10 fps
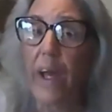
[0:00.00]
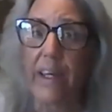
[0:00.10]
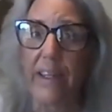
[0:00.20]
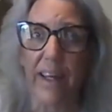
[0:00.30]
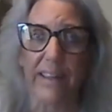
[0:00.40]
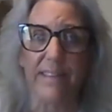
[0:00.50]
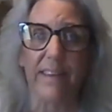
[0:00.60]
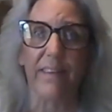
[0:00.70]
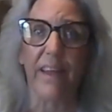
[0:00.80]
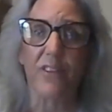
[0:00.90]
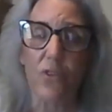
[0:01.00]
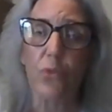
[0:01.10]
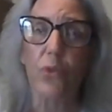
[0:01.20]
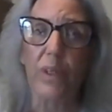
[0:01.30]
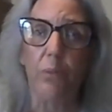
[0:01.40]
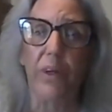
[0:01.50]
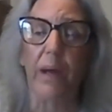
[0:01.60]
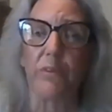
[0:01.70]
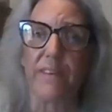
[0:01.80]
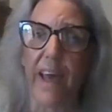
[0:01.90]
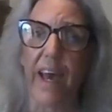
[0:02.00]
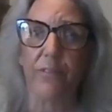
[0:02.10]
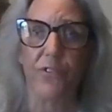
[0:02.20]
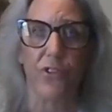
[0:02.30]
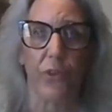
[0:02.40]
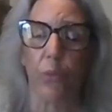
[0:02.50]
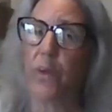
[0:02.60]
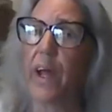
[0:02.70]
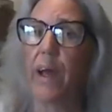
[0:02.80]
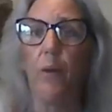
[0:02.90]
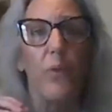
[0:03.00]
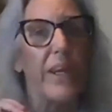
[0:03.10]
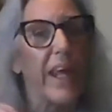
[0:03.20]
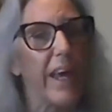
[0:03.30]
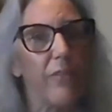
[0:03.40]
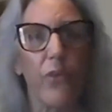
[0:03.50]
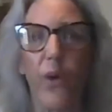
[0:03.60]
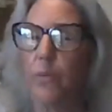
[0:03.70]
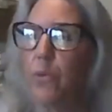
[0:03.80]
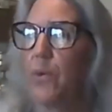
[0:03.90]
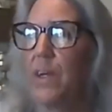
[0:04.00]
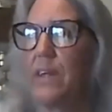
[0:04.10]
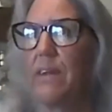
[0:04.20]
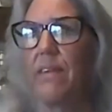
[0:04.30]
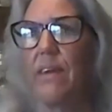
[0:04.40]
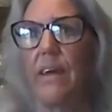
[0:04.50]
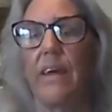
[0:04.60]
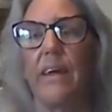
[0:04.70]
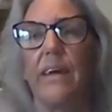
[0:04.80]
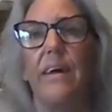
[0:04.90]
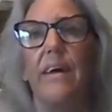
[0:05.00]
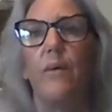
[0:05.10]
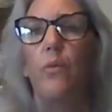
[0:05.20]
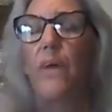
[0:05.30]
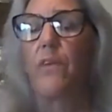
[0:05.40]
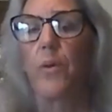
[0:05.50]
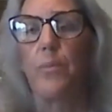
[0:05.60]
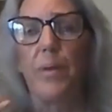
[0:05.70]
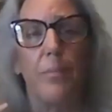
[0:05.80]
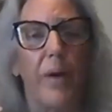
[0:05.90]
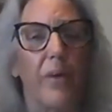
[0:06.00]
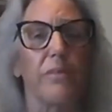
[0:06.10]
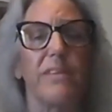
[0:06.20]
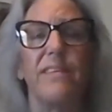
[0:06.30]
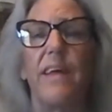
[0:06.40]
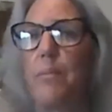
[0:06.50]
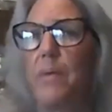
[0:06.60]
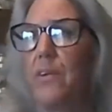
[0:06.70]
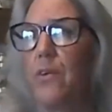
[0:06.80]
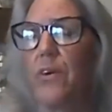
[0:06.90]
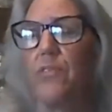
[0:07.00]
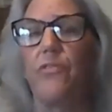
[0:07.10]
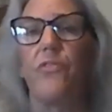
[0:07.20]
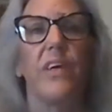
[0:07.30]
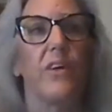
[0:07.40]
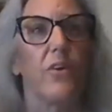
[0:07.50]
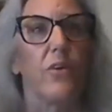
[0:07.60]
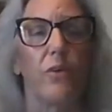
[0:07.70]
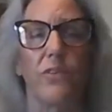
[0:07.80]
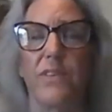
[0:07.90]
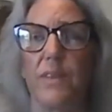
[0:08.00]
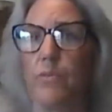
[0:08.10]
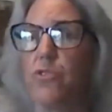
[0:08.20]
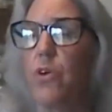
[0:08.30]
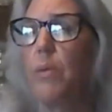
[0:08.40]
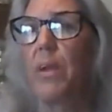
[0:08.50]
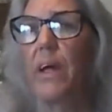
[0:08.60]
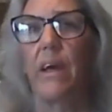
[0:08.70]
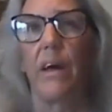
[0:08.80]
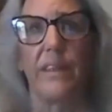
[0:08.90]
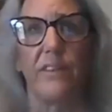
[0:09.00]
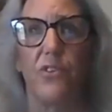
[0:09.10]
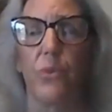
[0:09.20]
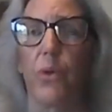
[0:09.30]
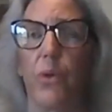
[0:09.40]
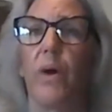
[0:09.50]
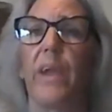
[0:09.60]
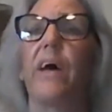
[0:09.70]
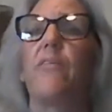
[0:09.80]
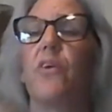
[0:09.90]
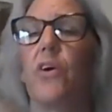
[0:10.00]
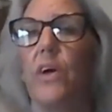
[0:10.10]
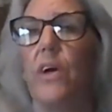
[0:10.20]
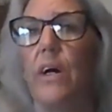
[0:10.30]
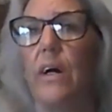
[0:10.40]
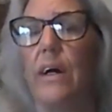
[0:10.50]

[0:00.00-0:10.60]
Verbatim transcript: recognizing that truly what i was after when i whenever i wrote anything whether it be about a resentment or a fear or some trouble I got into or whatever.